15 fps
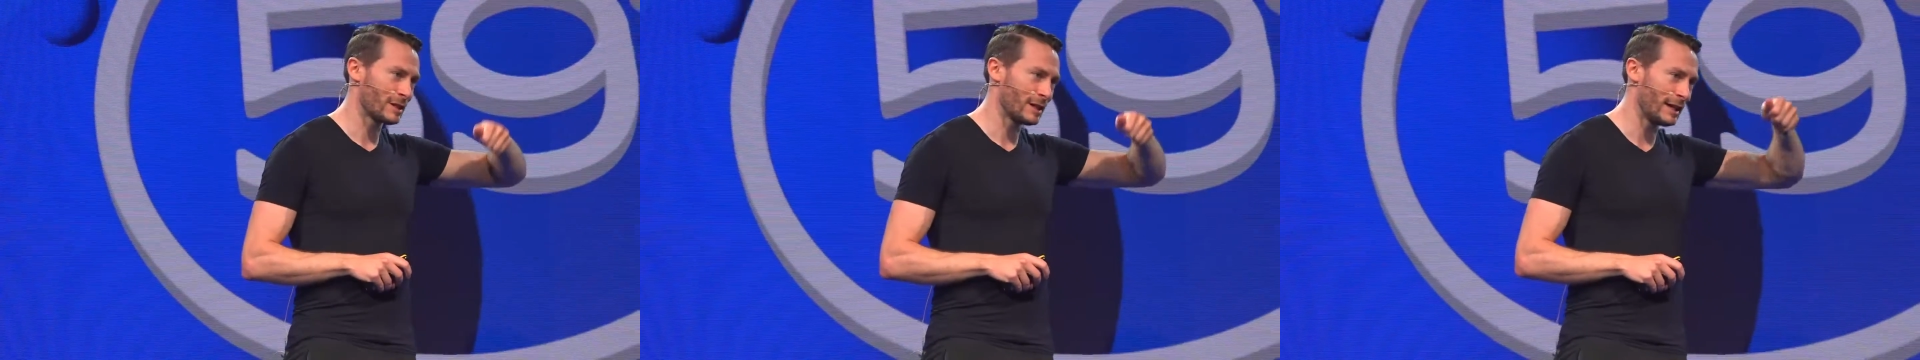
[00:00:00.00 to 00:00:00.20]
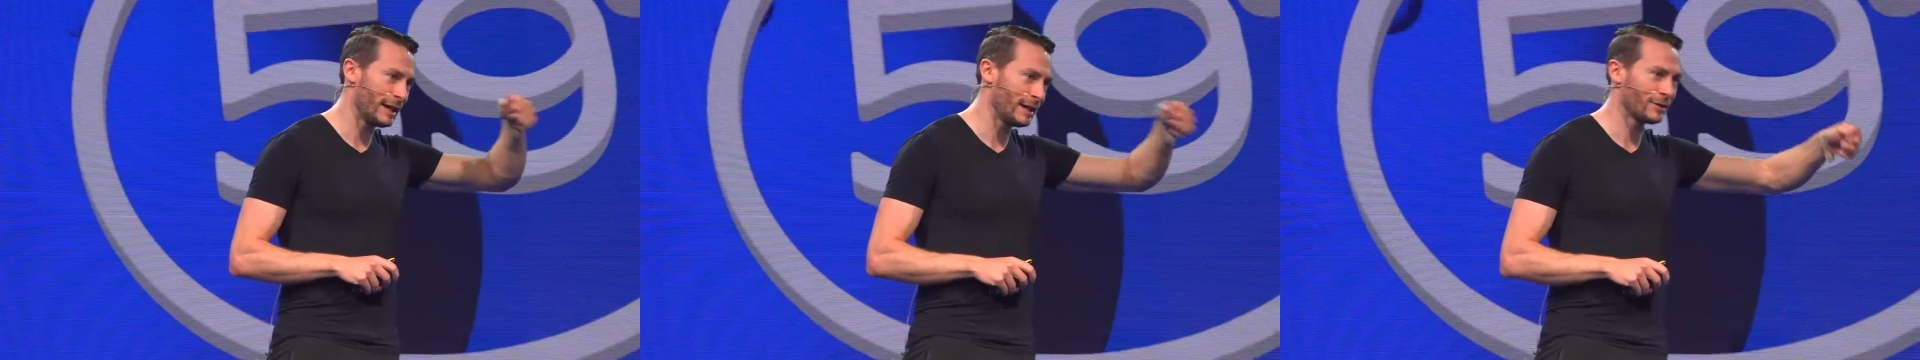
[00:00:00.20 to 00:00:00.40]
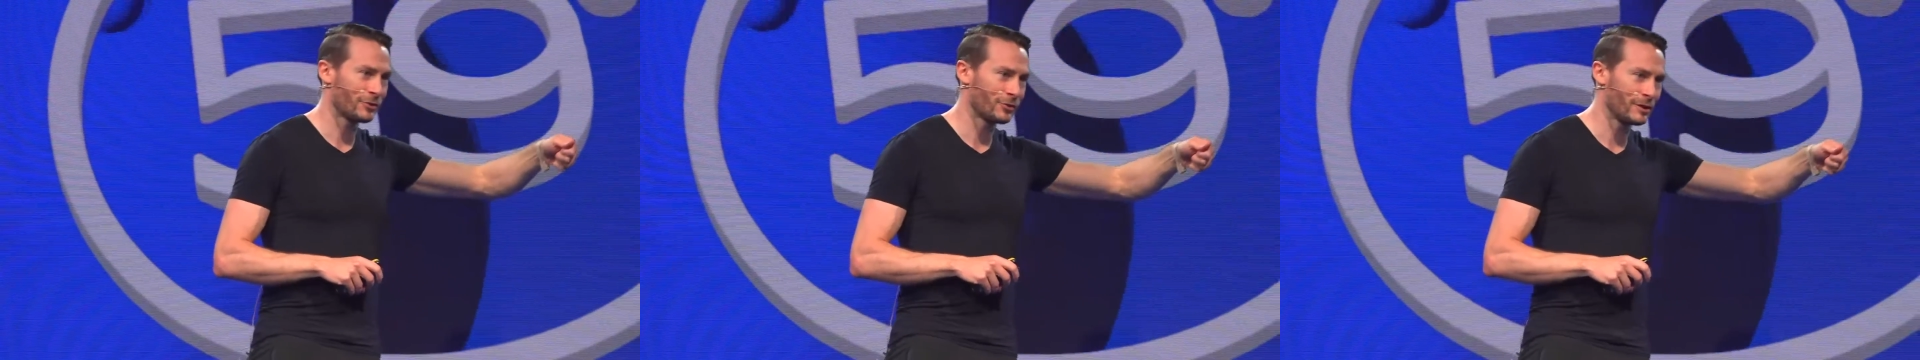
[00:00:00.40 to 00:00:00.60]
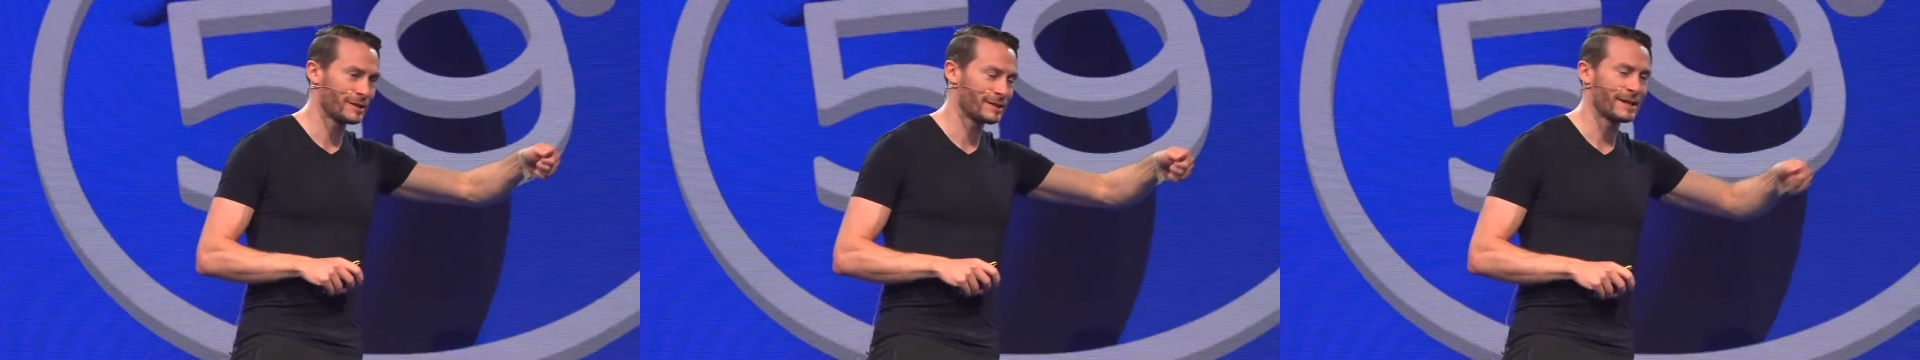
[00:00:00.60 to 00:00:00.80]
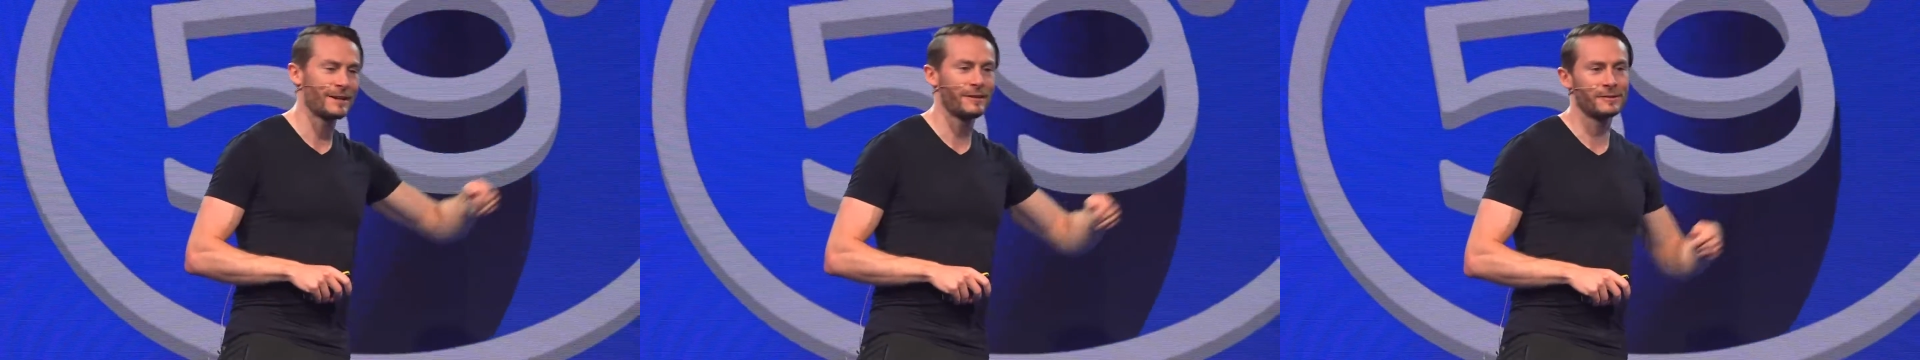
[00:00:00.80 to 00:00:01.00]
to
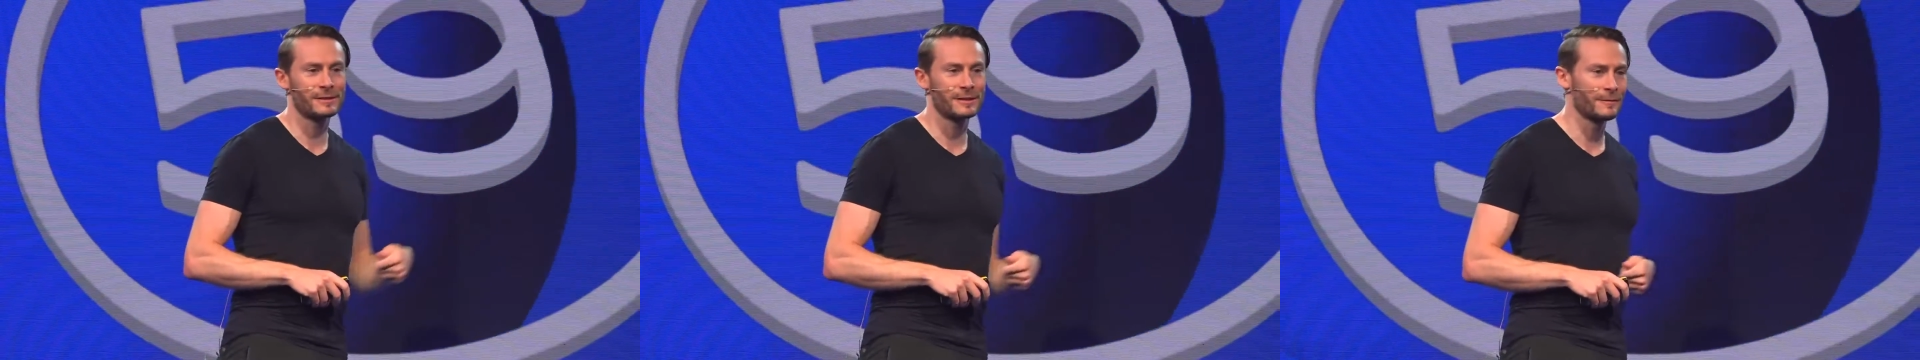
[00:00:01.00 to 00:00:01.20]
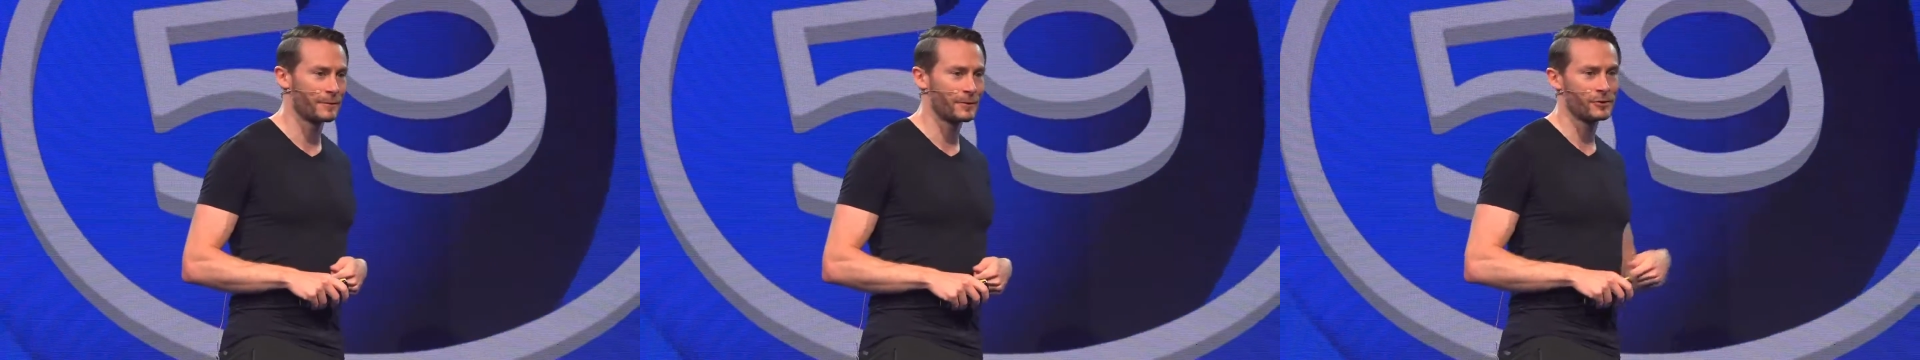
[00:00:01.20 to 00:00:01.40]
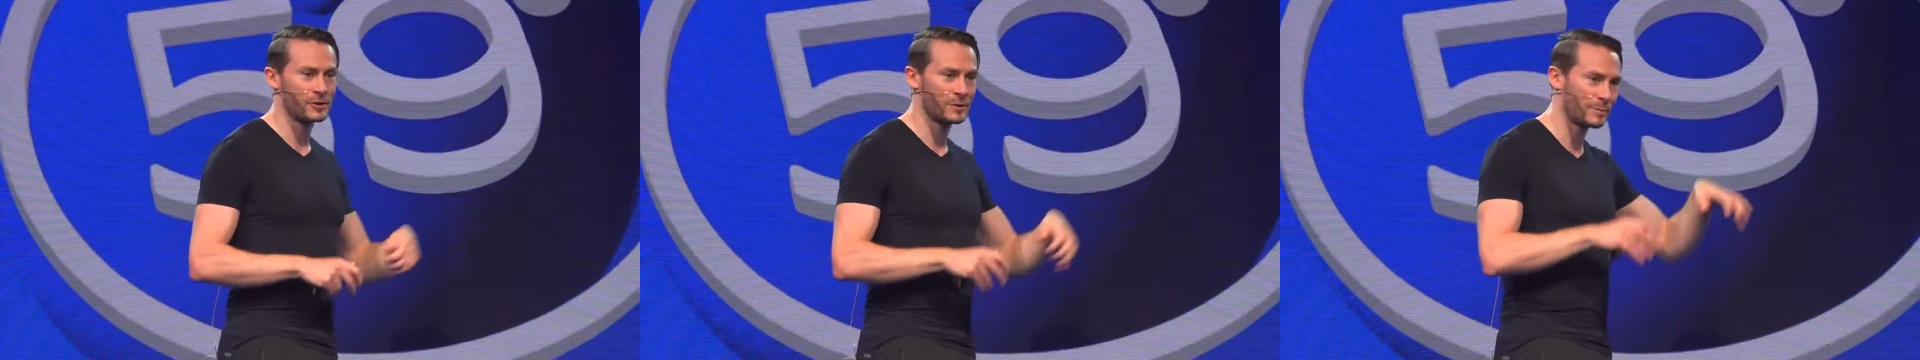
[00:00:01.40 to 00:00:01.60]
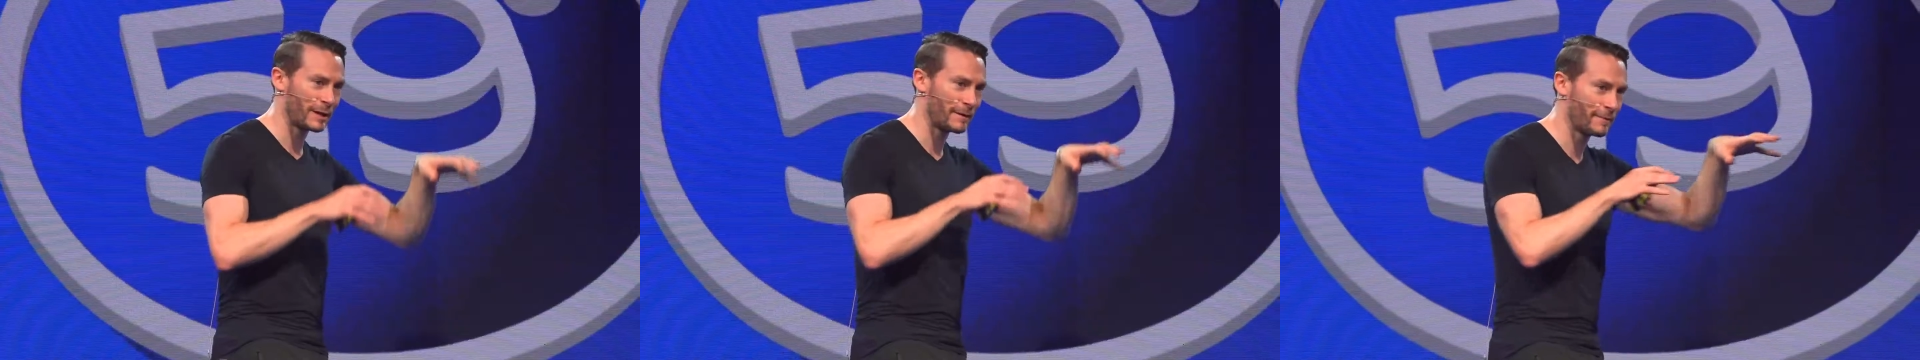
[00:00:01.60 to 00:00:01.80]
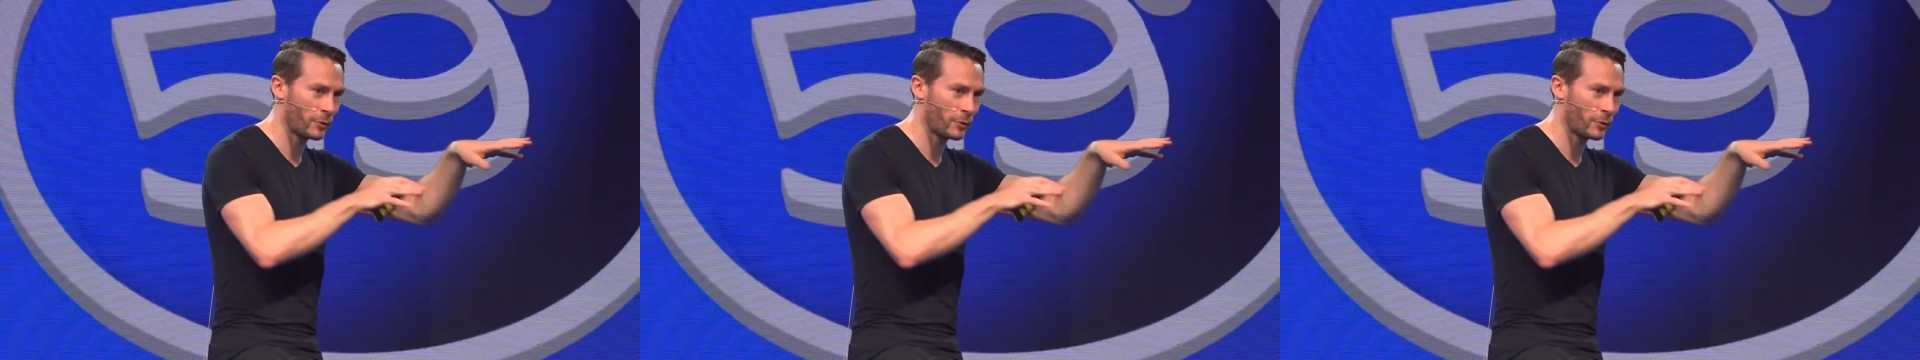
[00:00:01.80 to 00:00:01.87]
increase sales conversion by